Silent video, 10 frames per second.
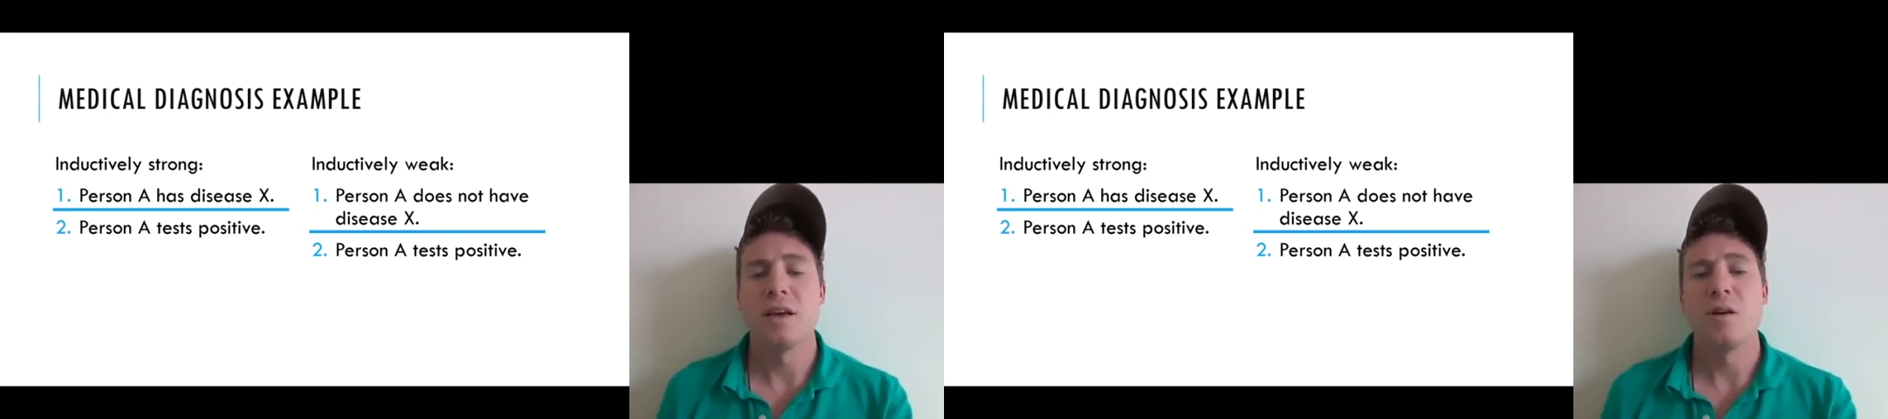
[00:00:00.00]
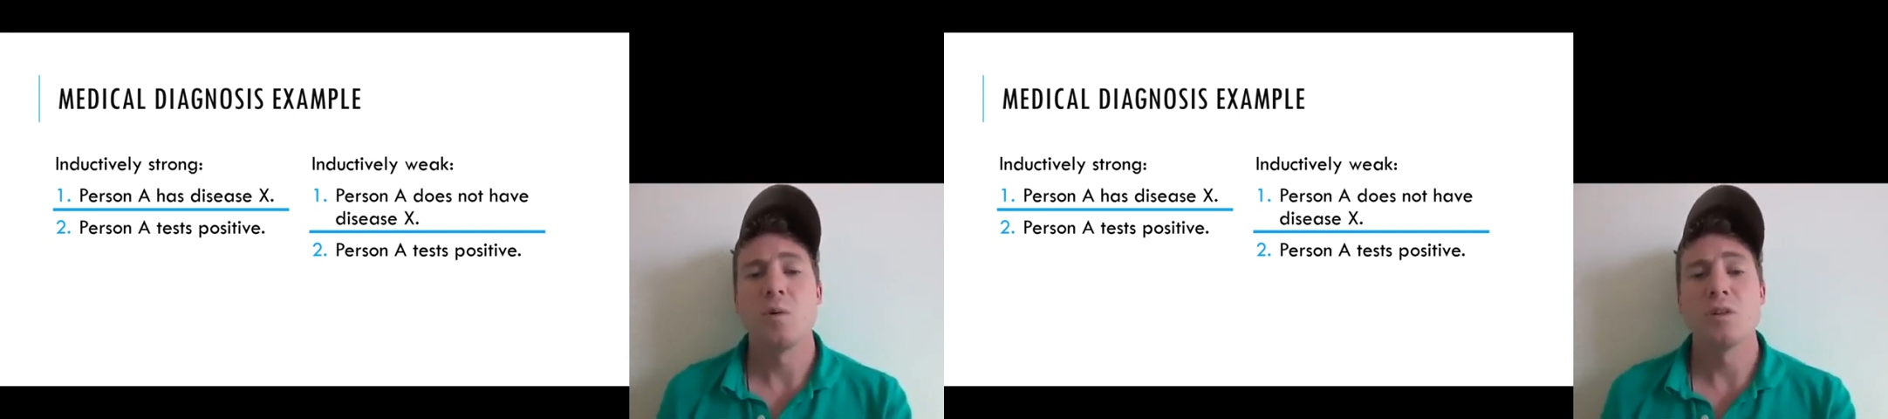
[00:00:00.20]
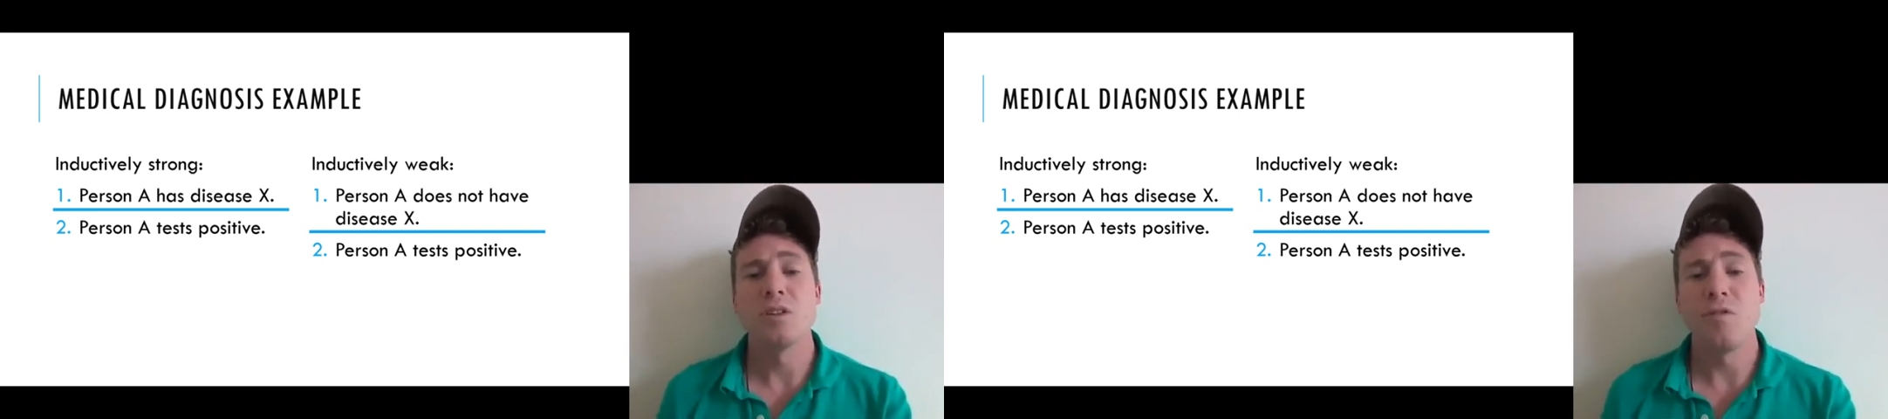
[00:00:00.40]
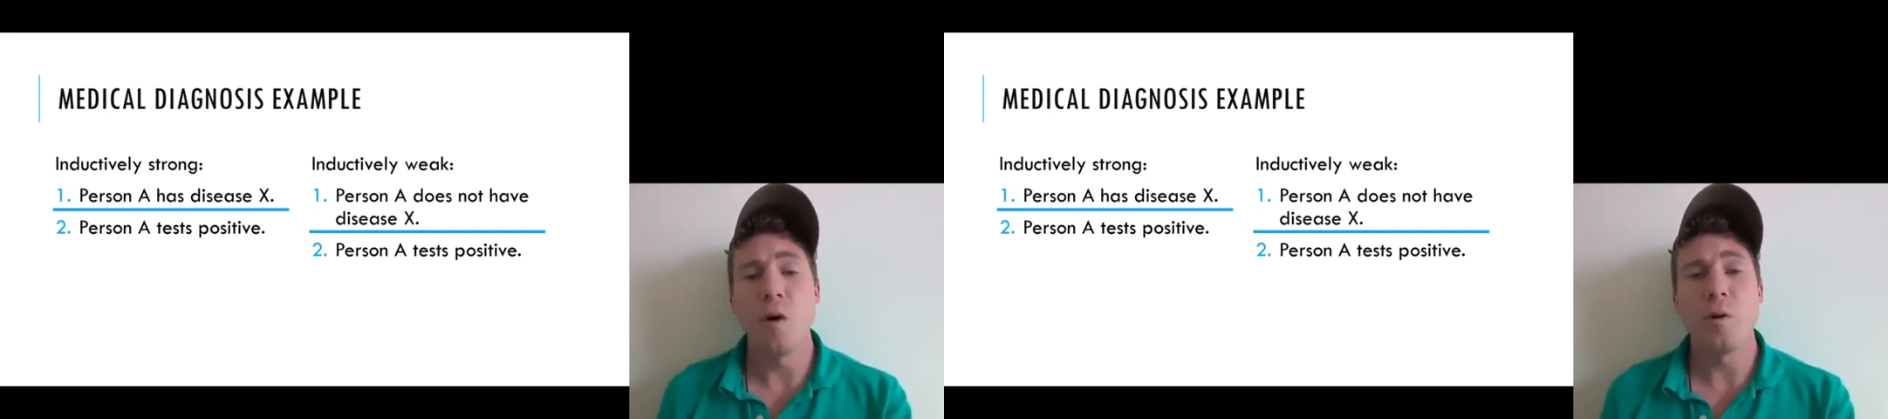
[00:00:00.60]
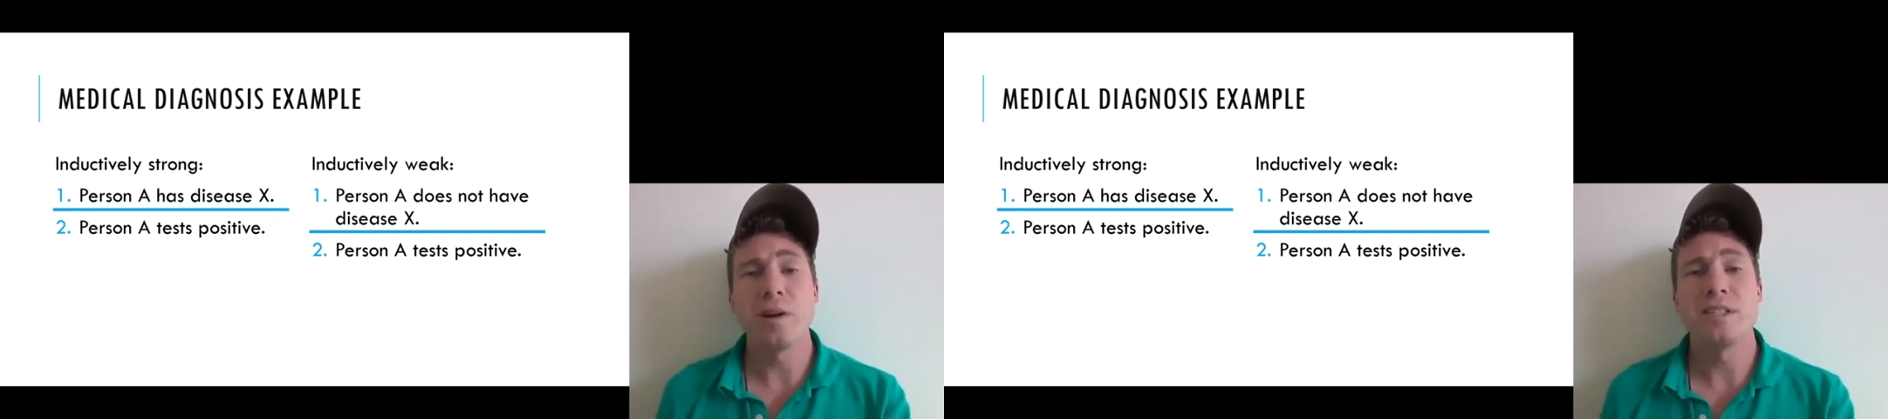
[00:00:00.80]
Whereas the
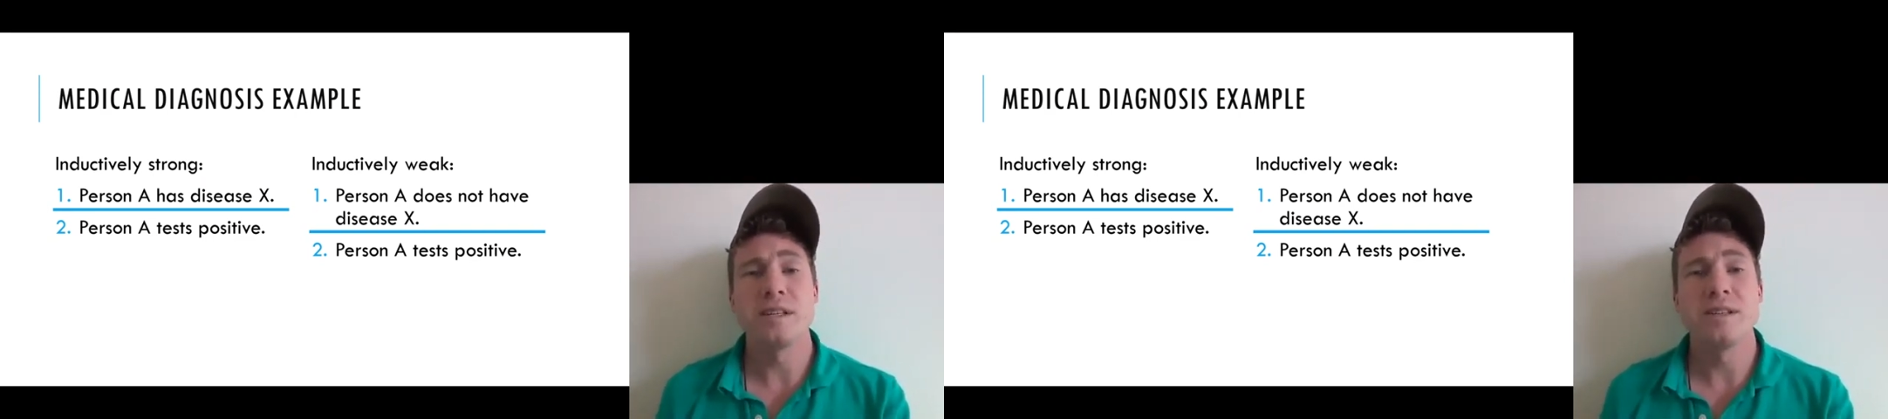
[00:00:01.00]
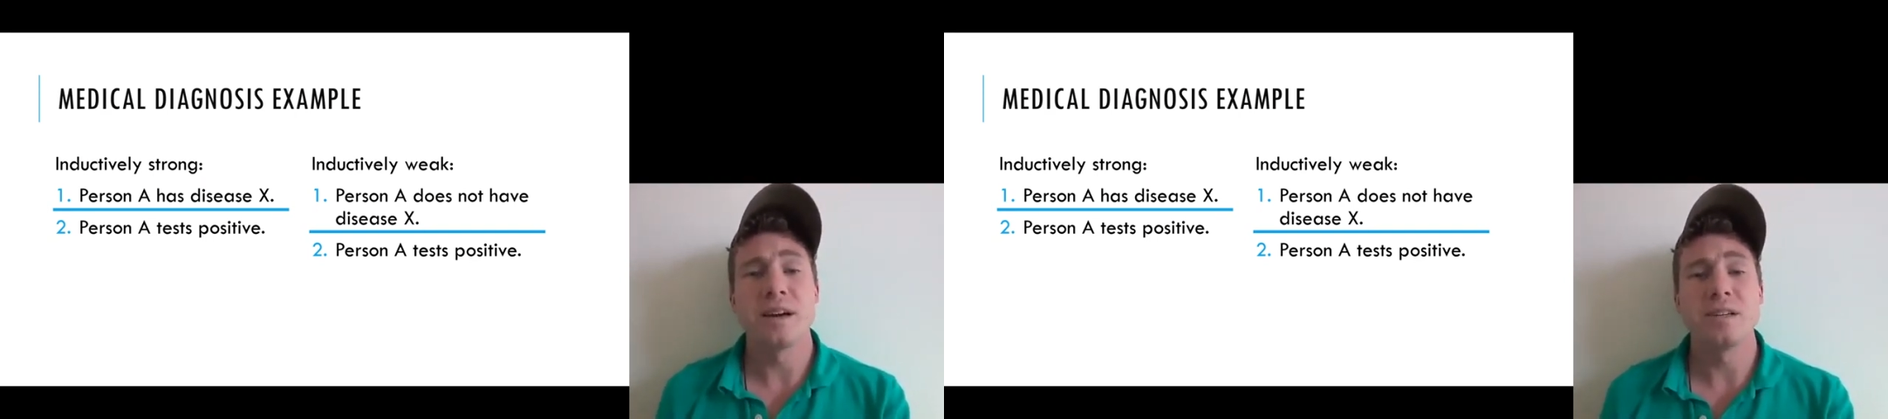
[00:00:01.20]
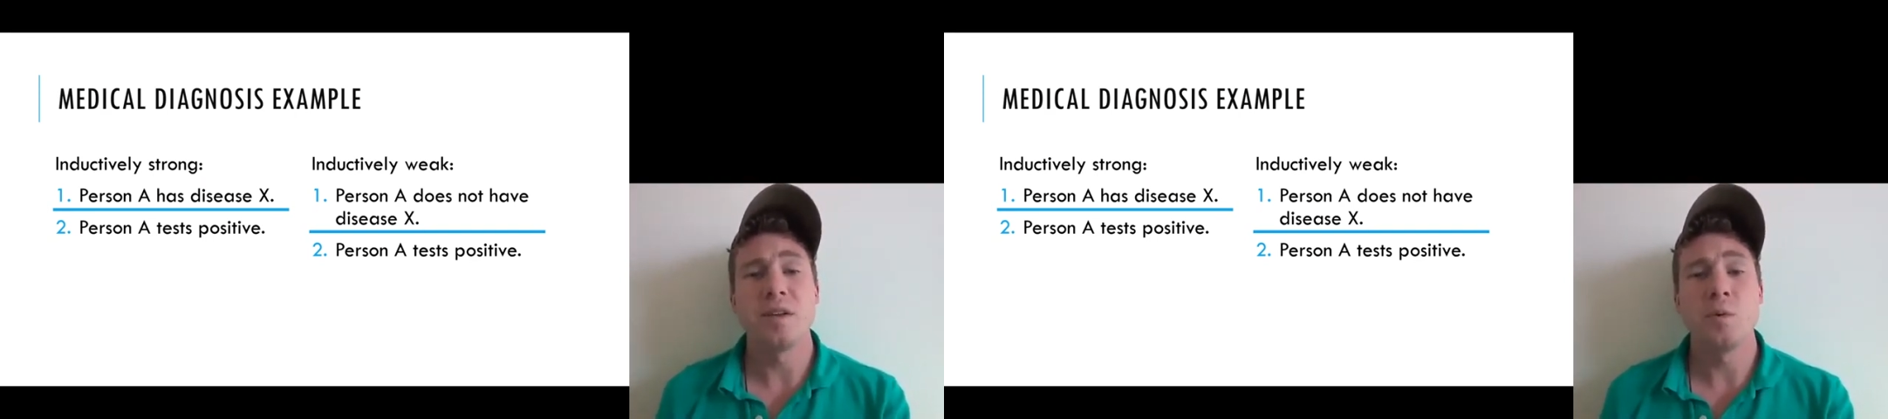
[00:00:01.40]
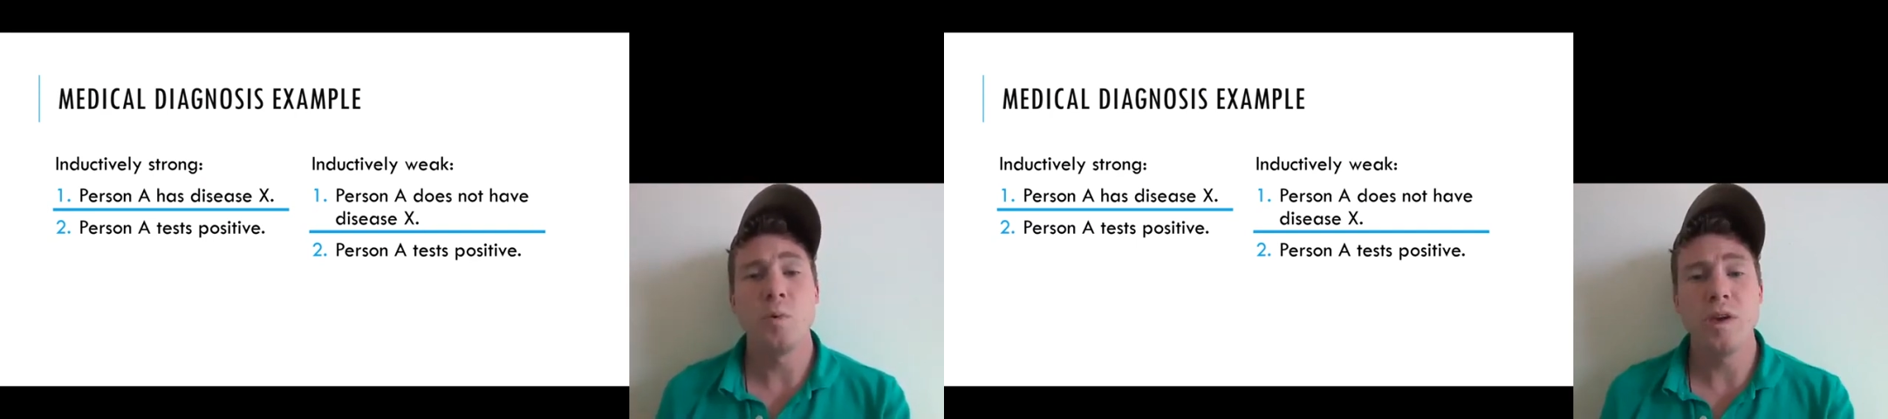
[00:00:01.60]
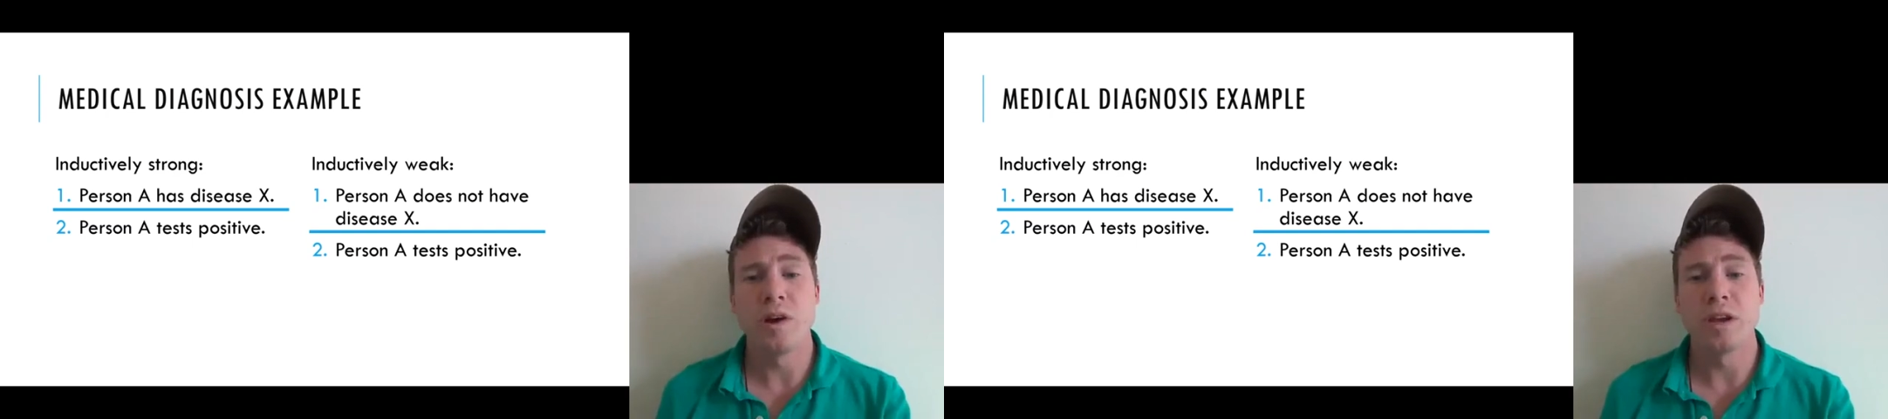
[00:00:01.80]
following is an inductively
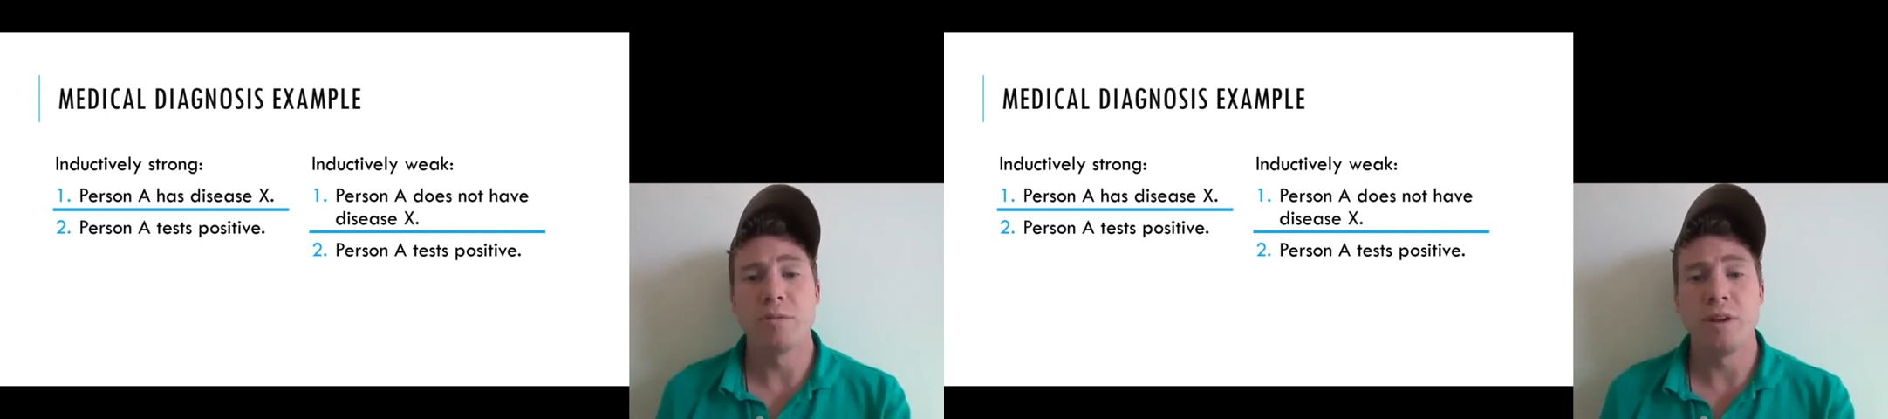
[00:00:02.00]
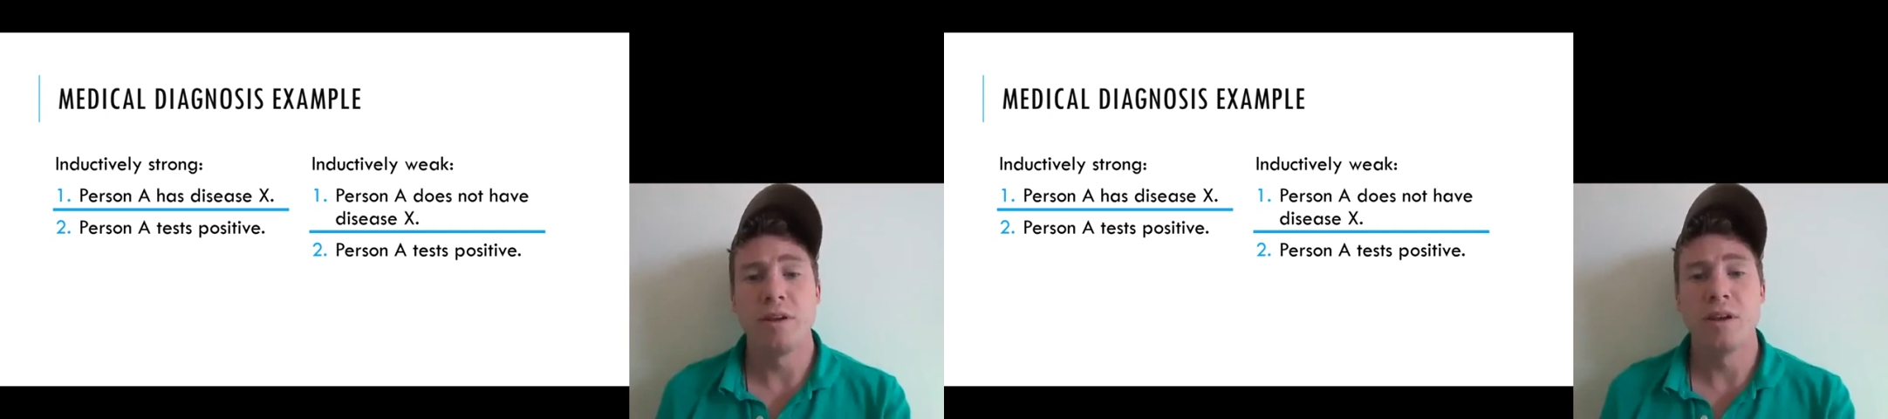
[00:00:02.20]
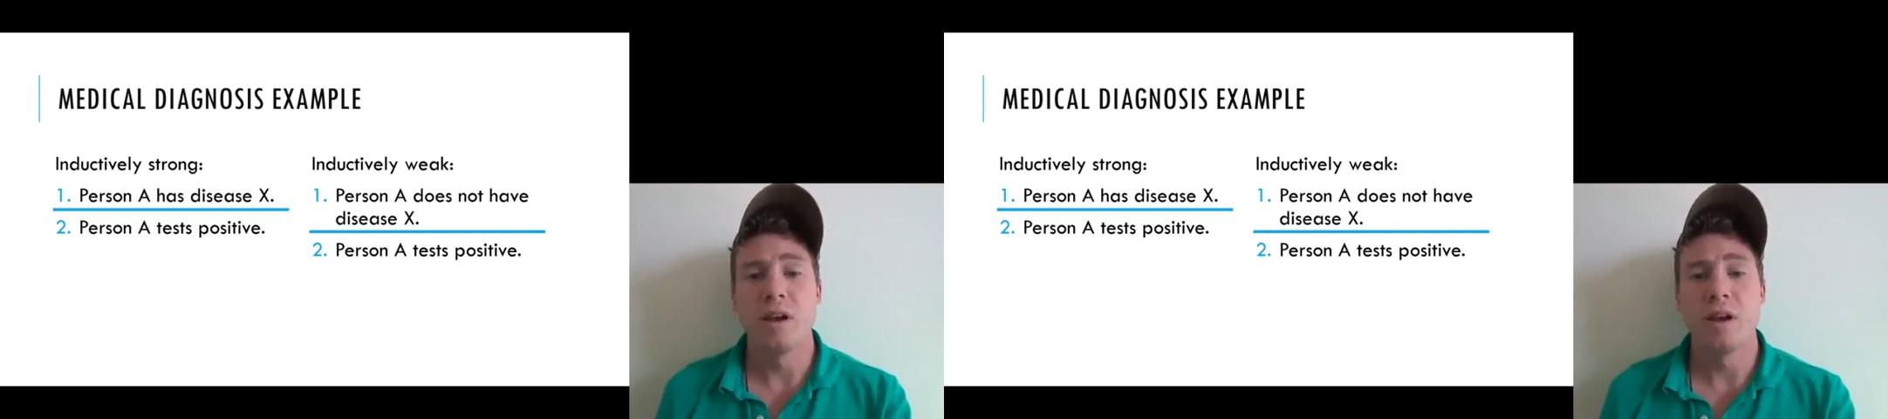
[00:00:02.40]
weak argument.